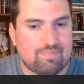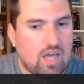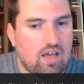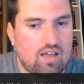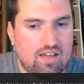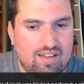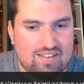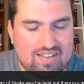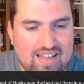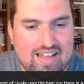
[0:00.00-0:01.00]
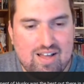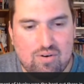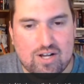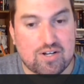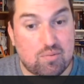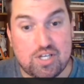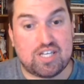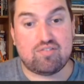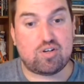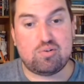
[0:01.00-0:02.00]
Well, I couldn't really
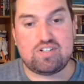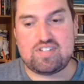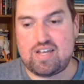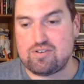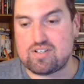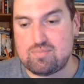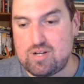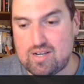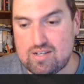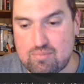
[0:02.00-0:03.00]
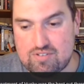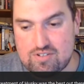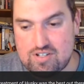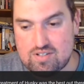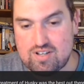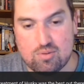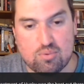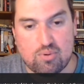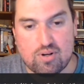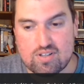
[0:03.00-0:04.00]
give a good one to Sandra because I'm not going to suggest a
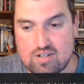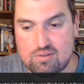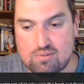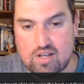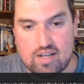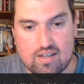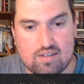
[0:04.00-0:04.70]
terrible book that I don't like,